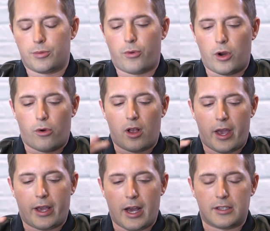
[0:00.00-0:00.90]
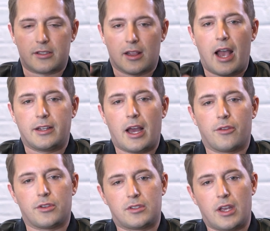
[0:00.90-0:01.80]
there's a point where like I slide
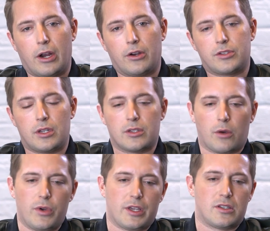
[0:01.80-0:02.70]
down the stairs and he's like,